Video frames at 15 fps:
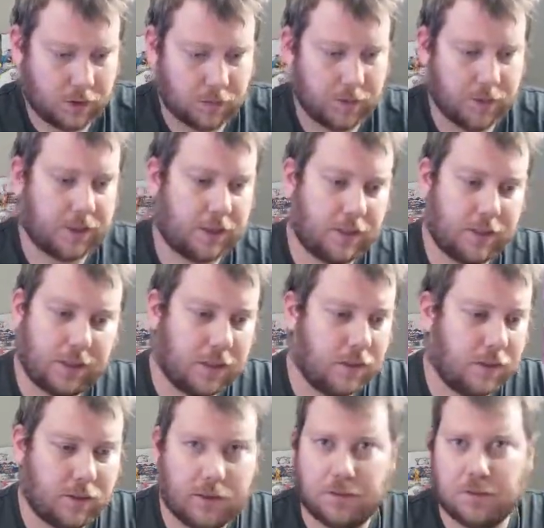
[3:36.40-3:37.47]
like, here you
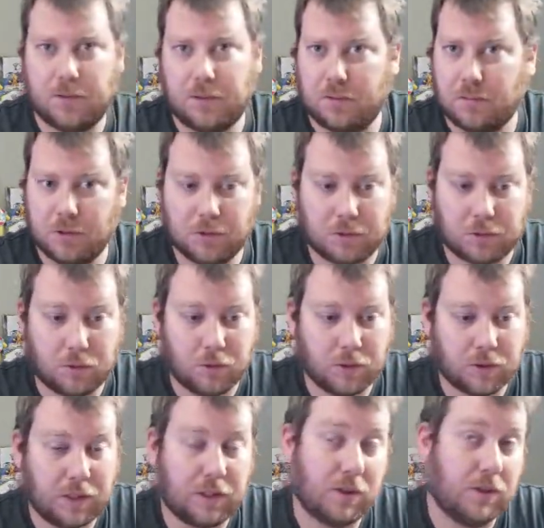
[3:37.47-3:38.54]
go, here's a cool
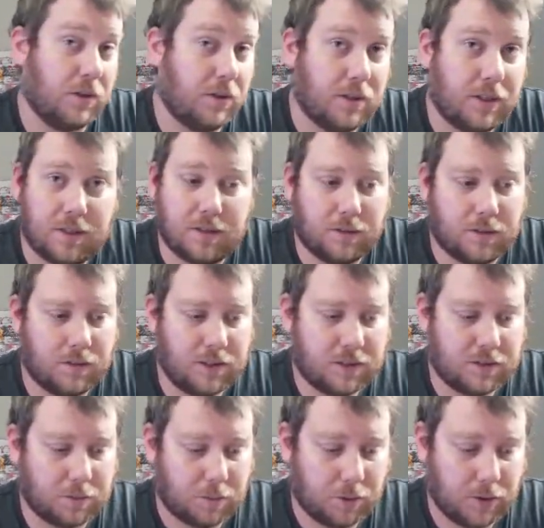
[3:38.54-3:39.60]
looking card at a
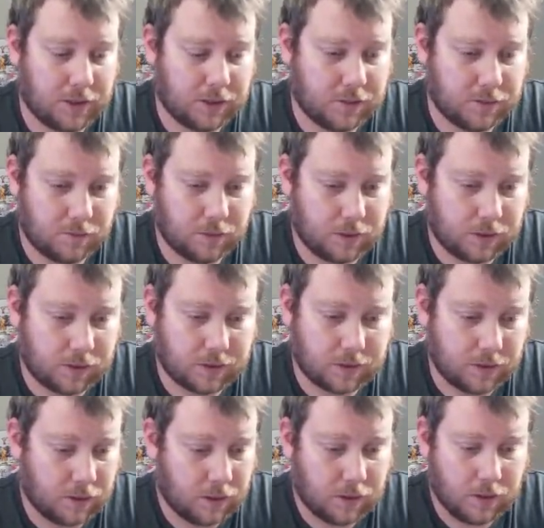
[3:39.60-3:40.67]
lesser price for
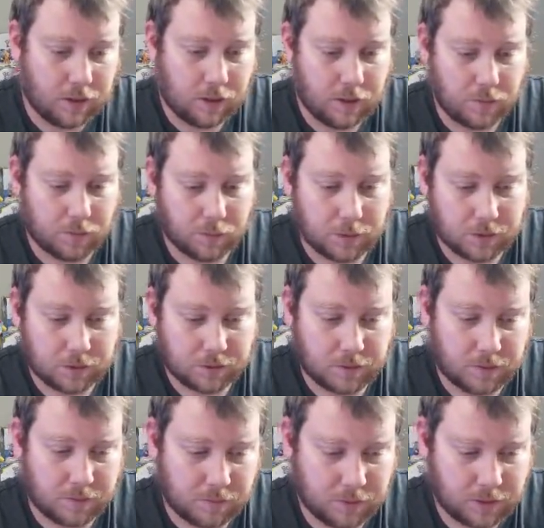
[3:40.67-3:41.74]
most of
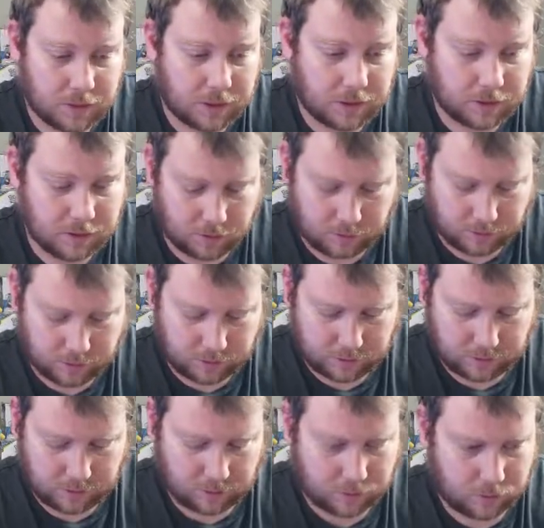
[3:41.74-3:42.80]
them. The Dark Ride's
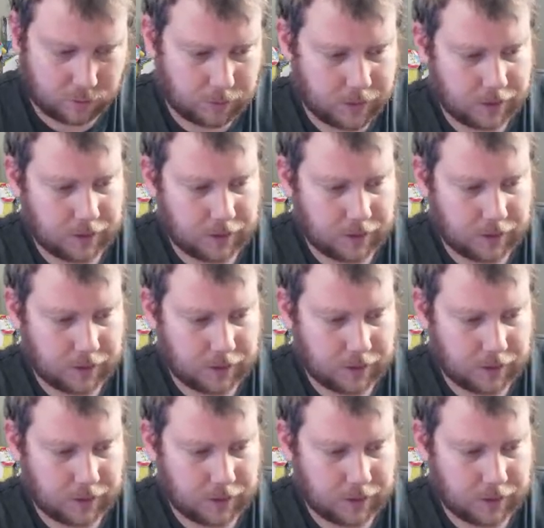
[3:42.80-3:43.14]
got a little bit